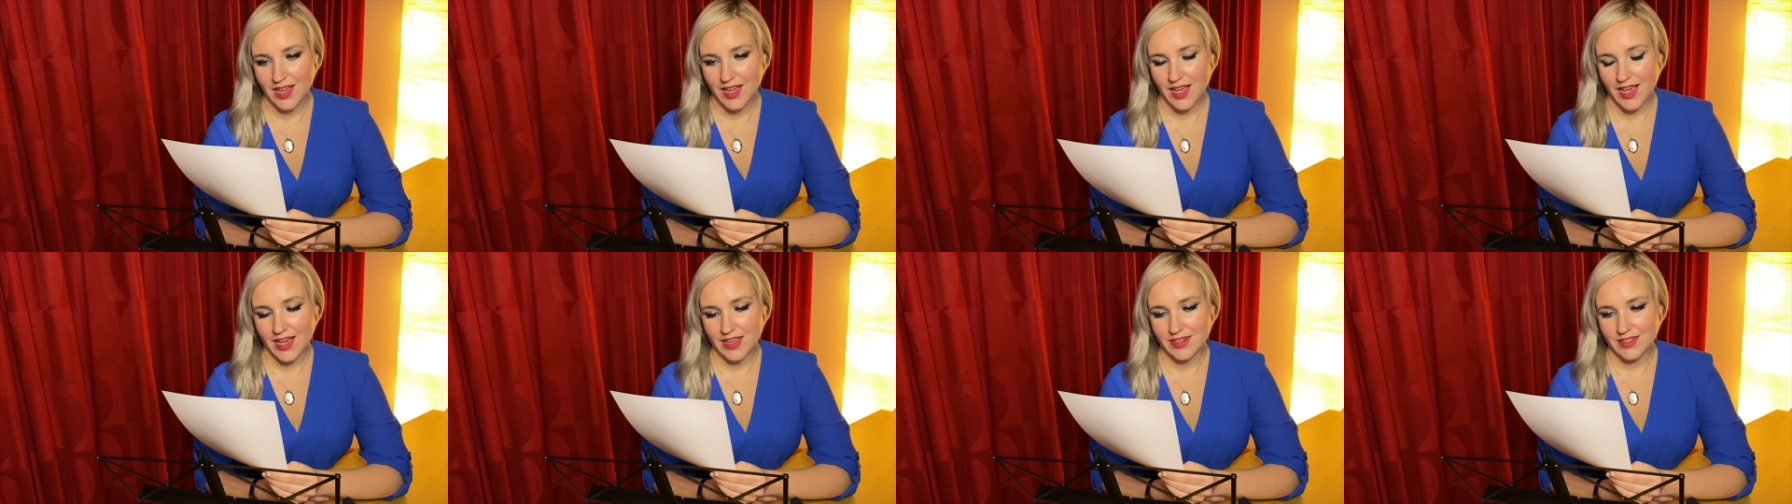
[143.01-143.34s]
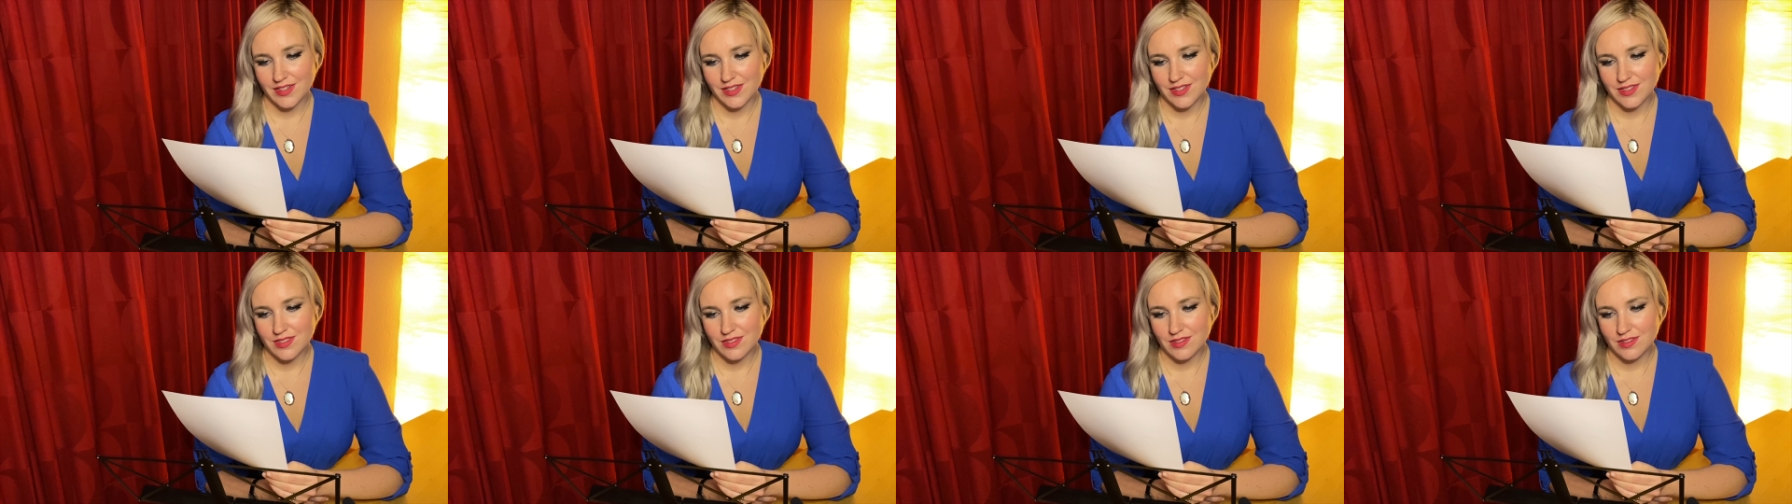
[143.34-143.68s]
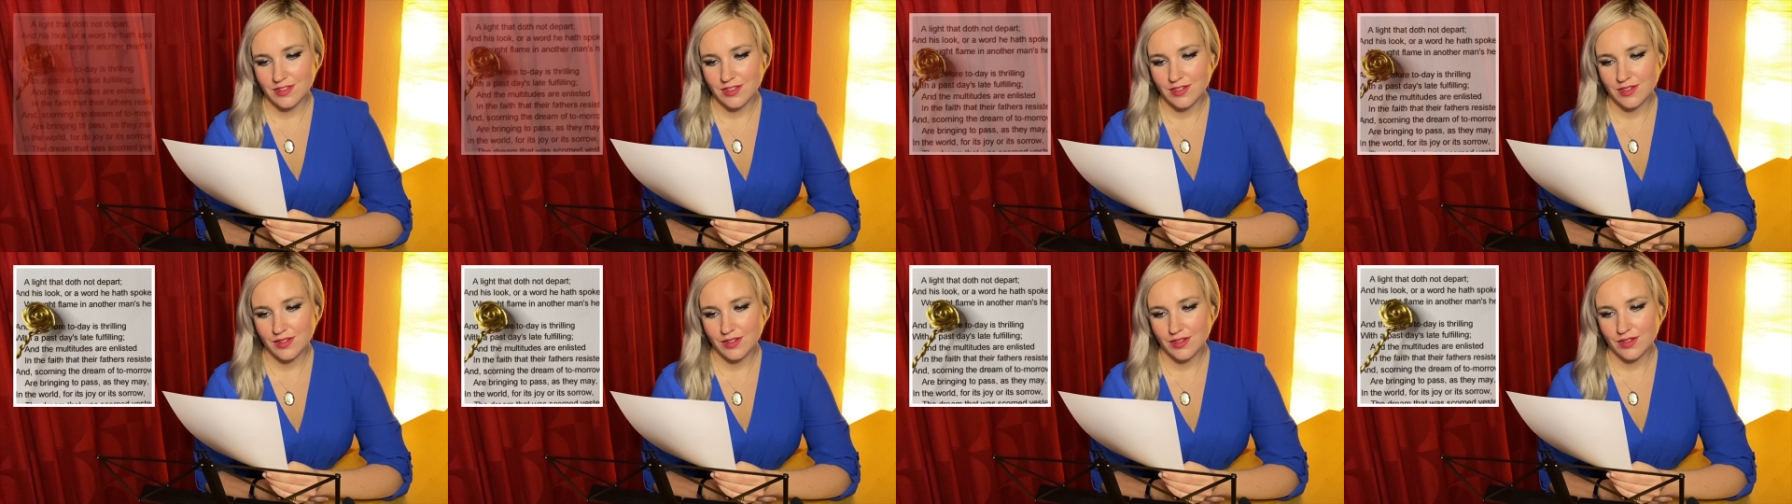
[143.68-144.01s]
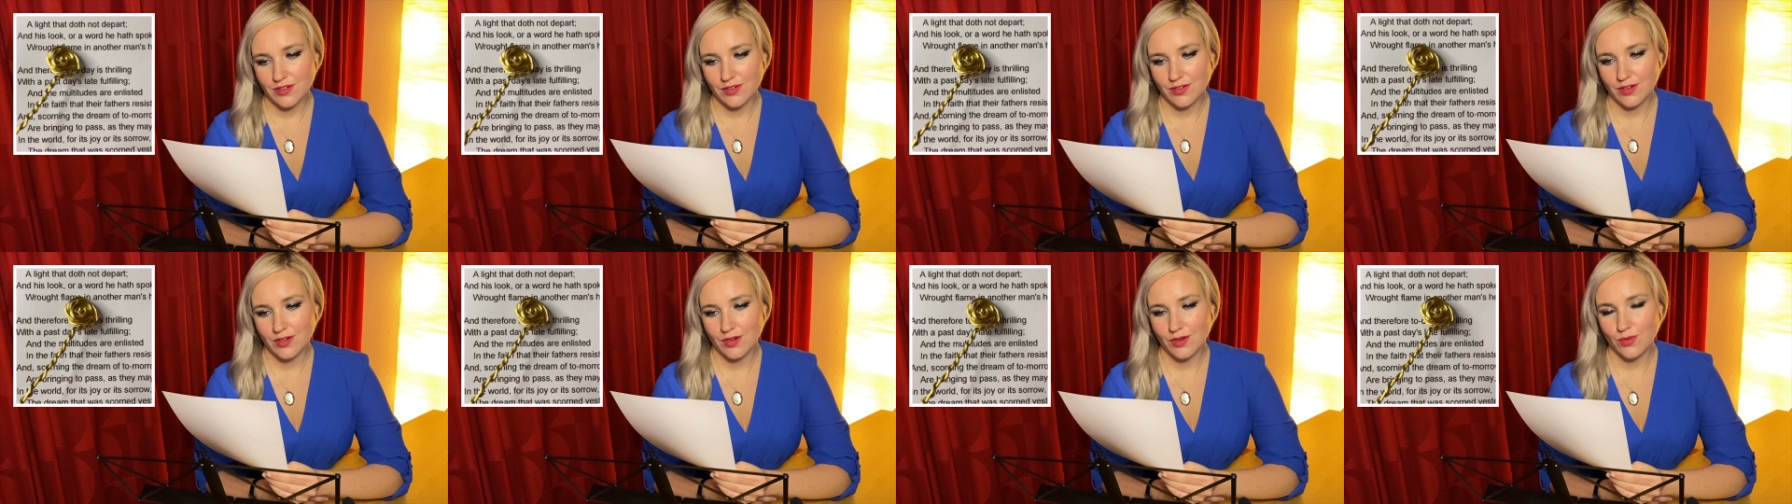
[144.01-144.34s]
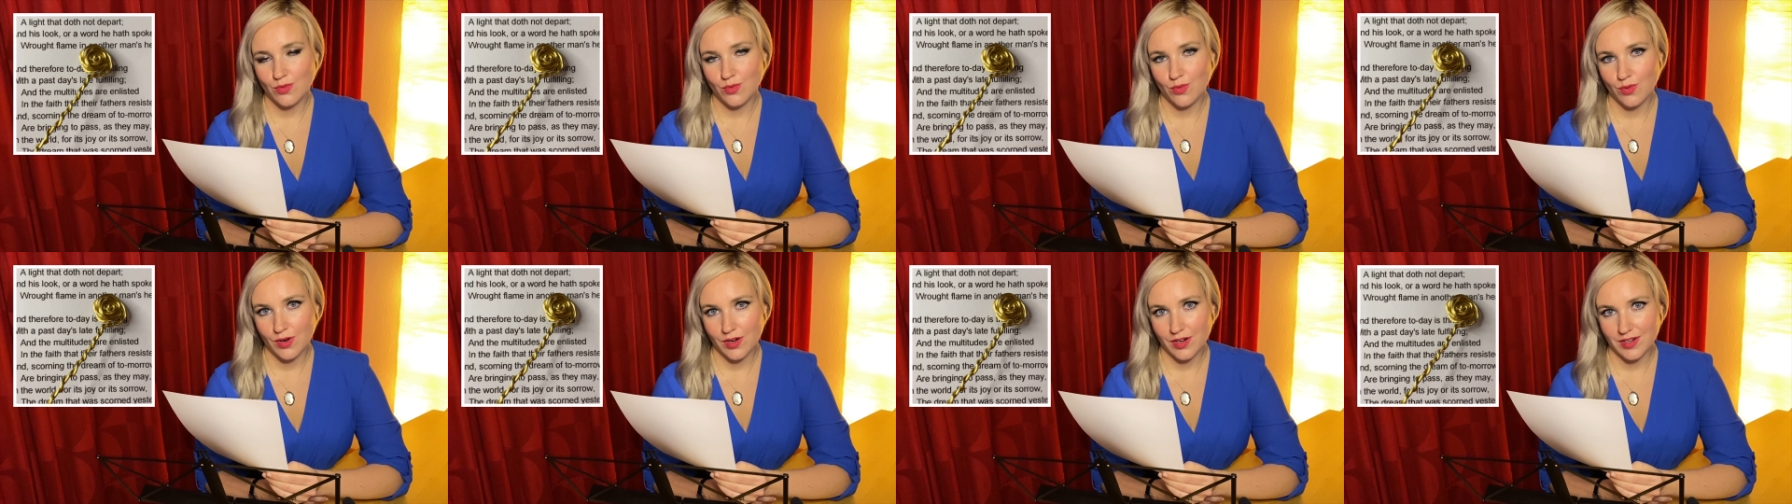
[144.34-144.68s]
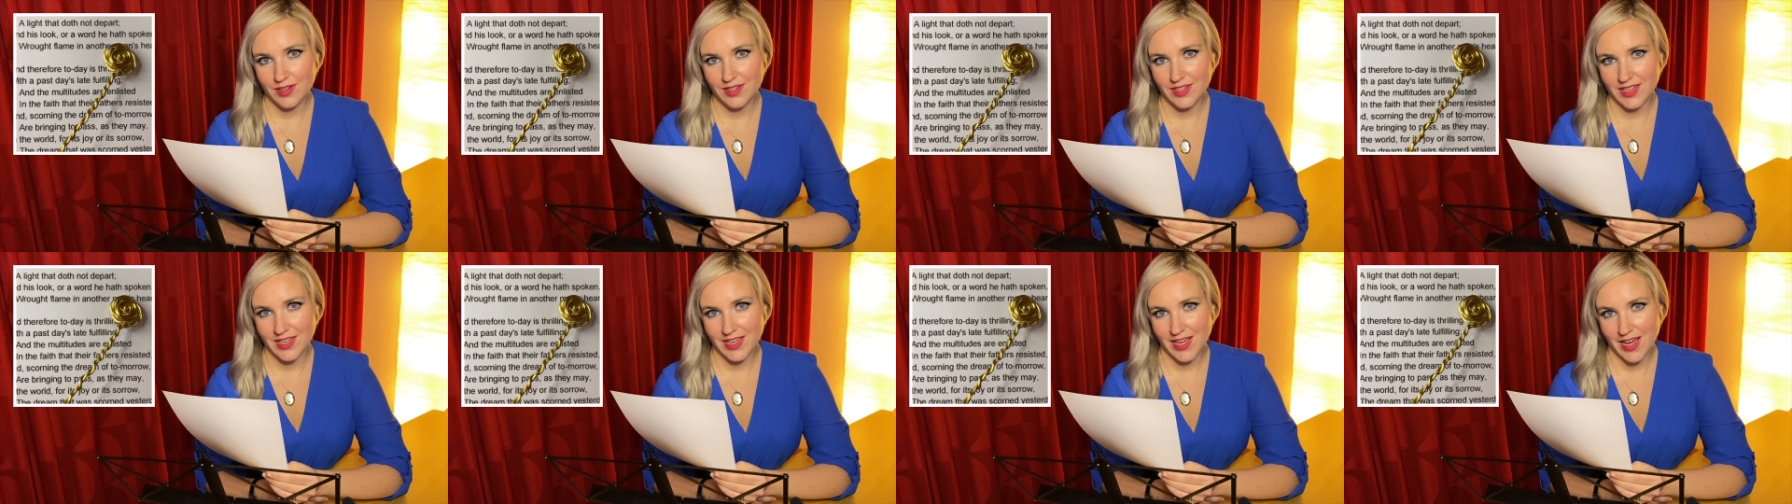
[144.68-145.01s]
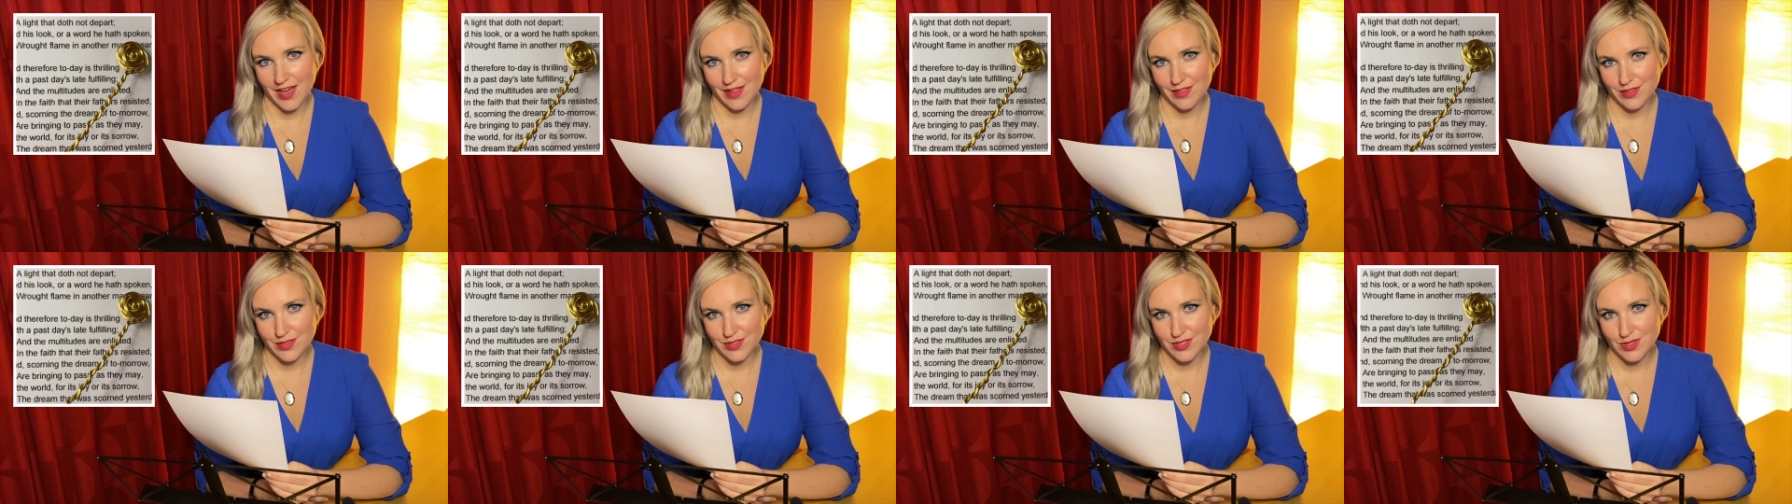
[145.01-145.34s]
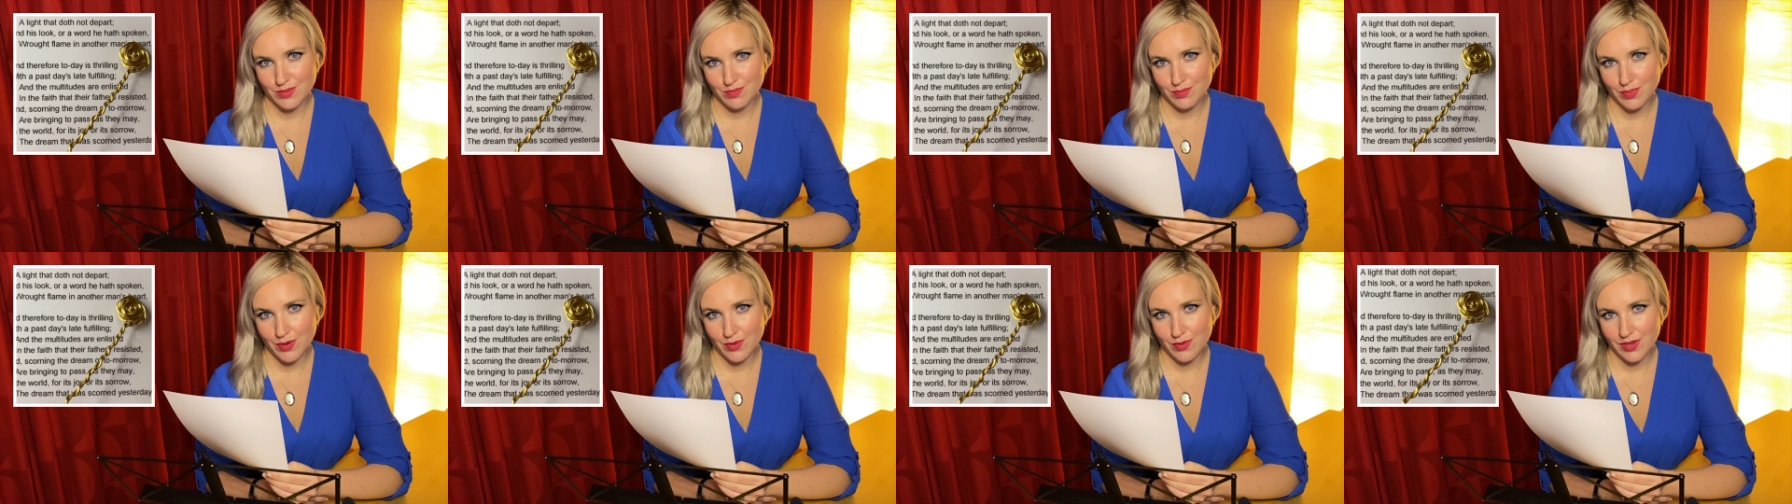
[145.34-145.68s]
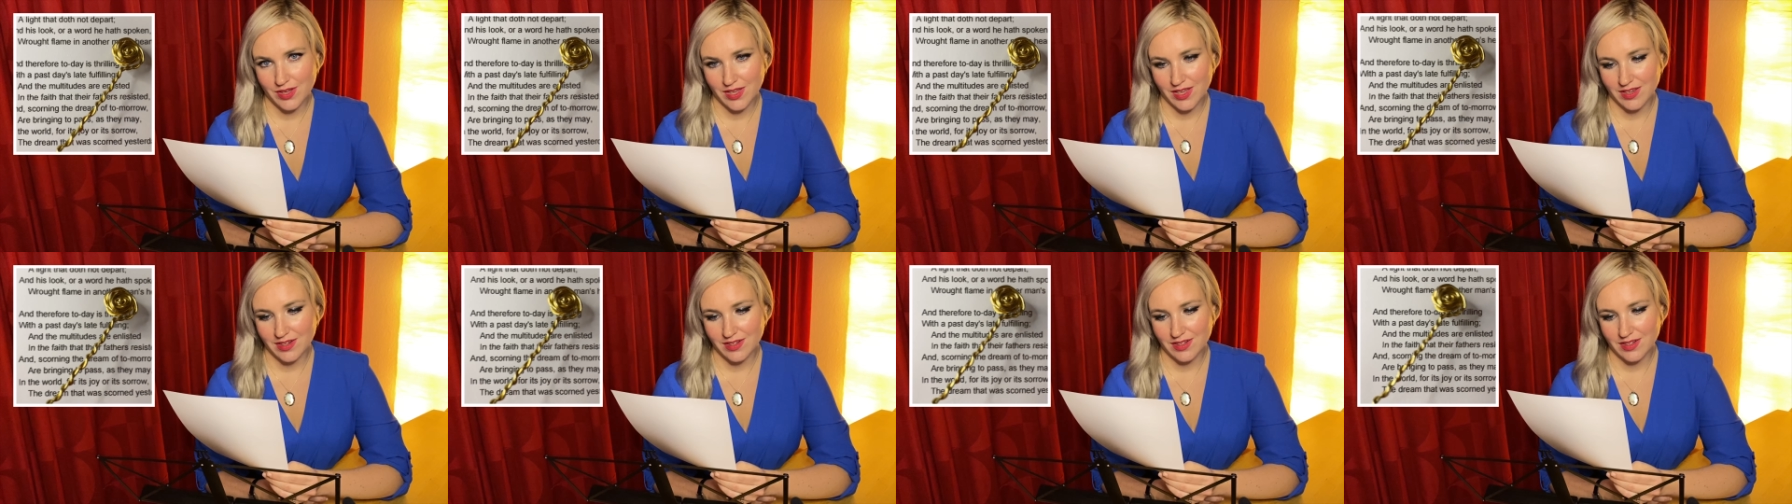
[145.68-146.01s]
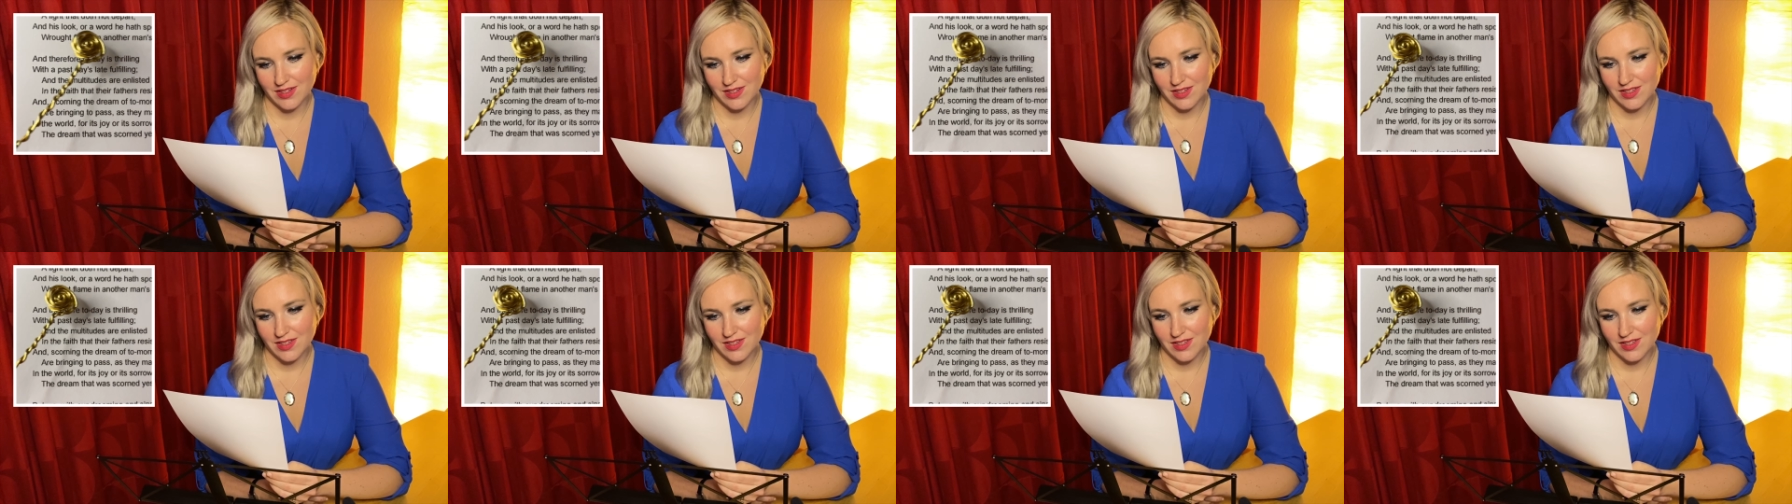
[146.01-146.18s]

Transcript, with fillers: and his look or a word he hath spoken